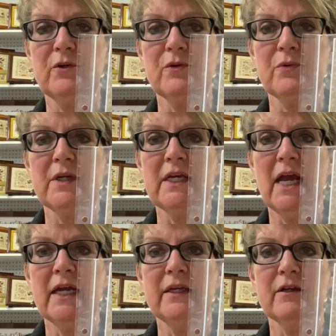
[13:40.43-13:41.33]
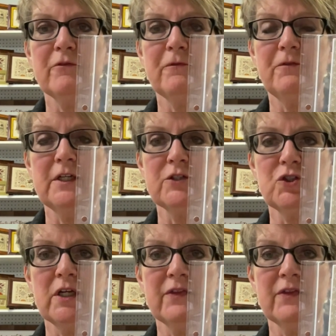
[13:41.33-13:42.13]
creative finishing,